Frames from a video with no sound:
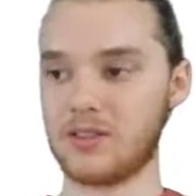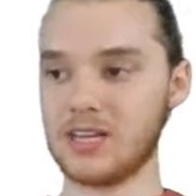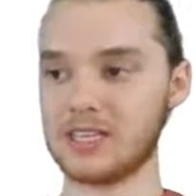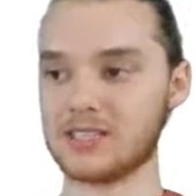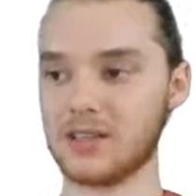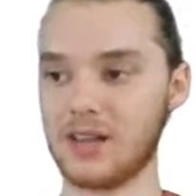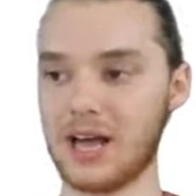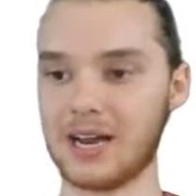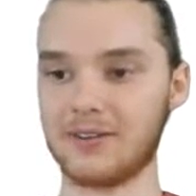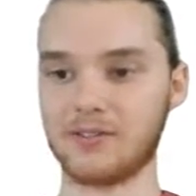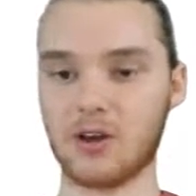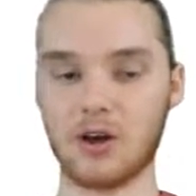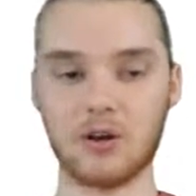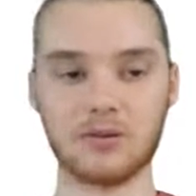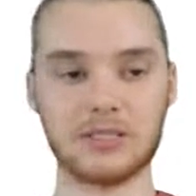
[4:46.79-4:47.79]
this line
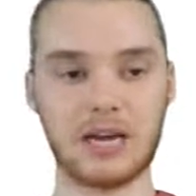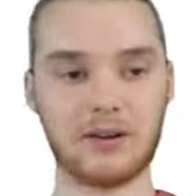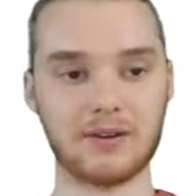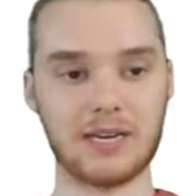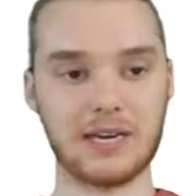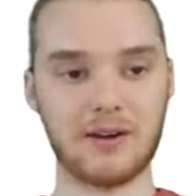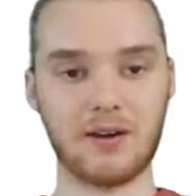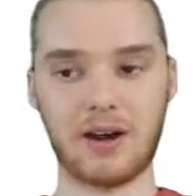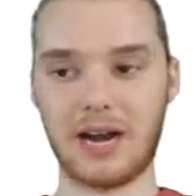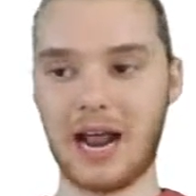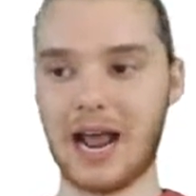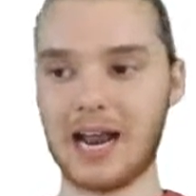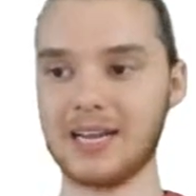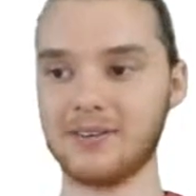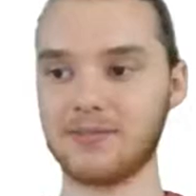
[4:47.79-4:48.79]
of code down here
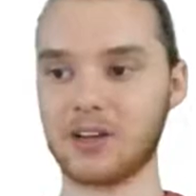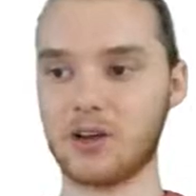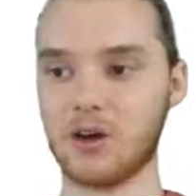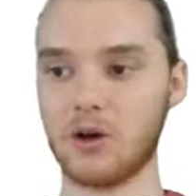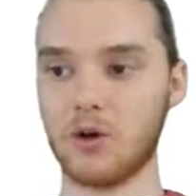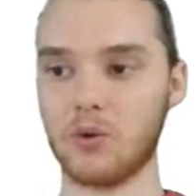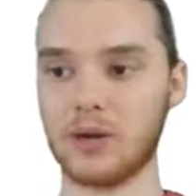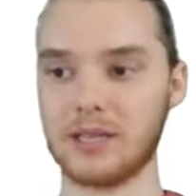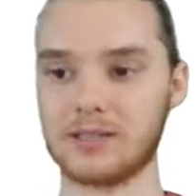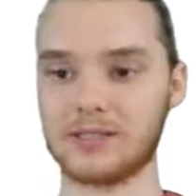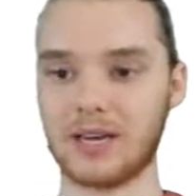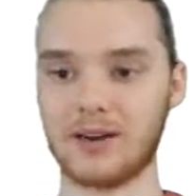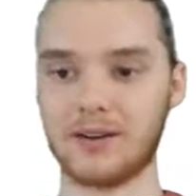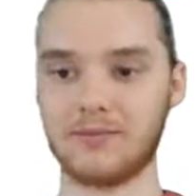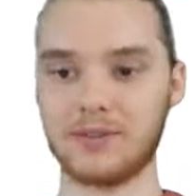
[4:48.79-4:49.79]
and any of the code
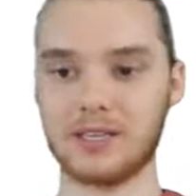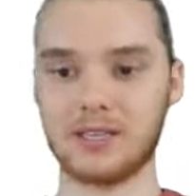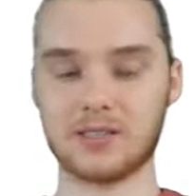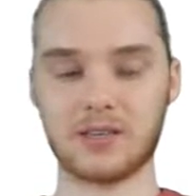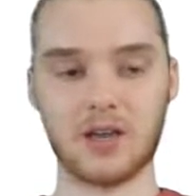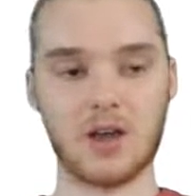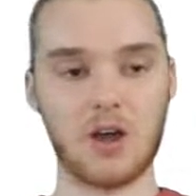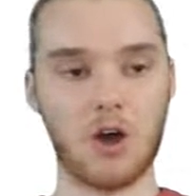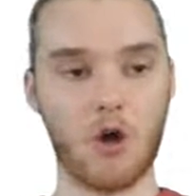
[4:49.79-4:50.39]
inside of these